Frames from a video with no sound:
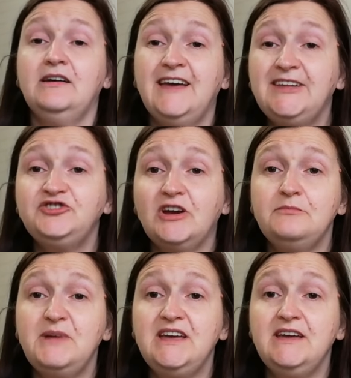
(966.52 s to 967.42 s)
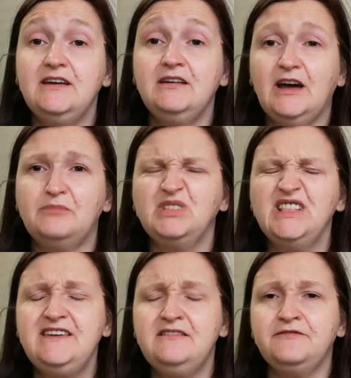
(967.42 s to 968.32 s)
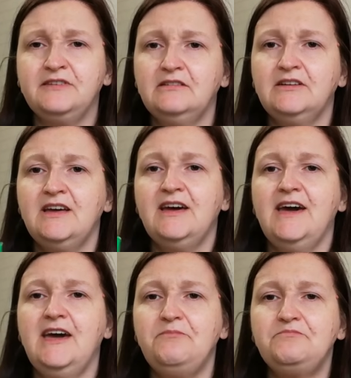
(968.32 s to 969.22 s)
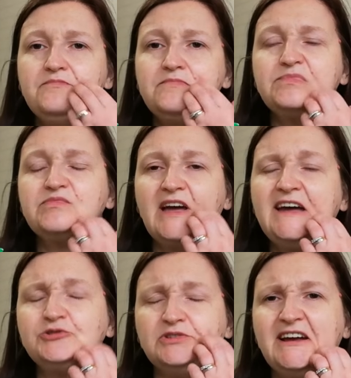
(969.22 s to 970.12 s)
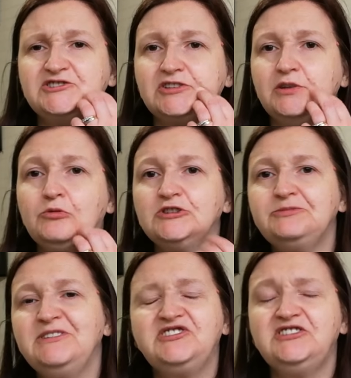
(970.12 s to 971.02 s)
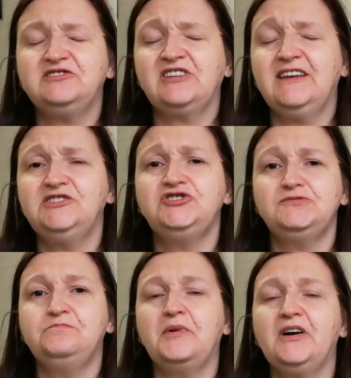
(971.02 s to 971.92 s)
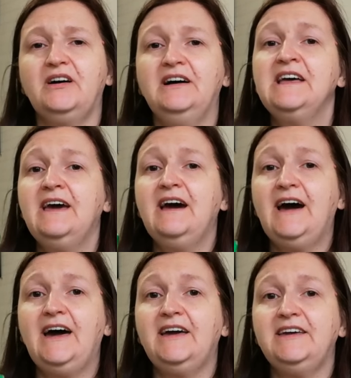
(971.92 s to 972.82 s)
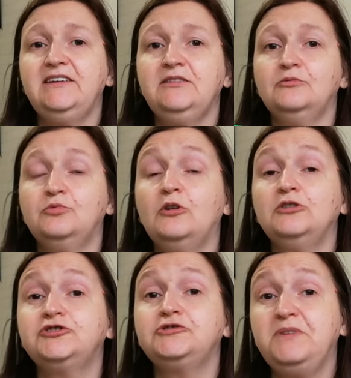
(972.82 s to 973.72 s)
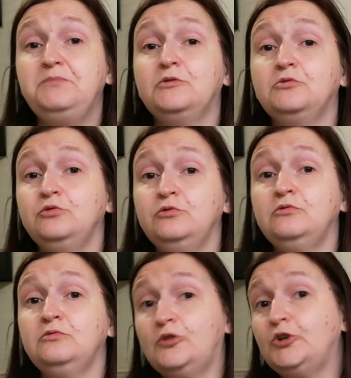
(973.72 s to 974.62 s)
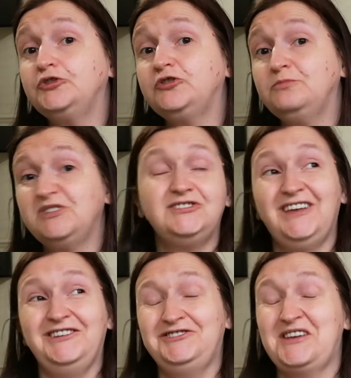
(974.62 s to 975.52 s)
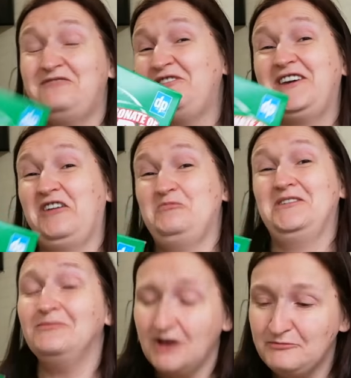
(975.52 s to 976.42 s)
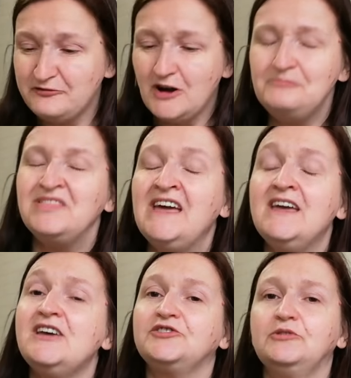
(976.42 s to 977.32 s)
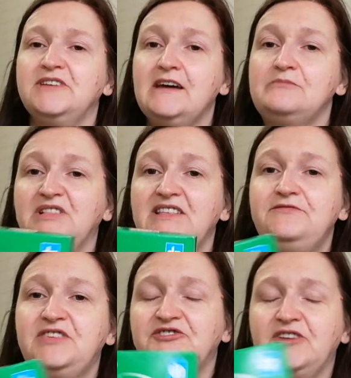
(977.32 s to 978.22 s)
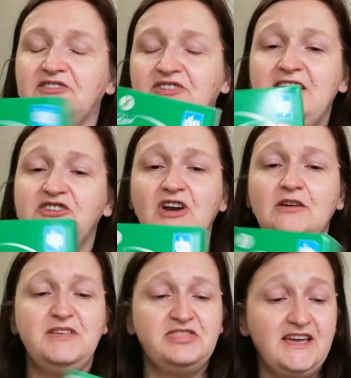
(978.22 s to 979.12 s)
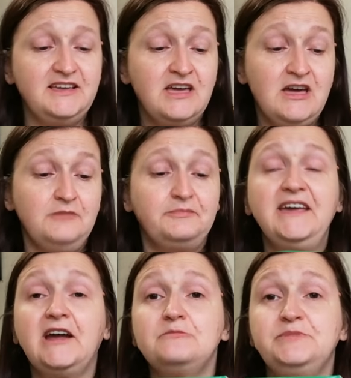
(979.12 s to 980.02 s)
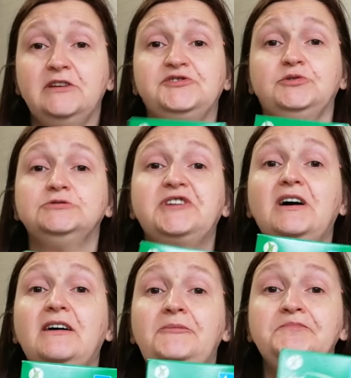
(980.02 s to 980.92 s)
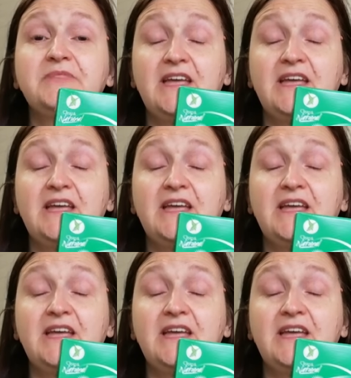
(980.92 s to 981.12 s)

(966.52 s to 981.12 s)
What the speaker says: Hinch Army, I believe. I don't actually watch Mrs. Hinch, but I watch people who watch Mrs. Hinch, if you get where I'm coming from. So yeah, I believe this is a Hinch Army thing. Bicarbonate soda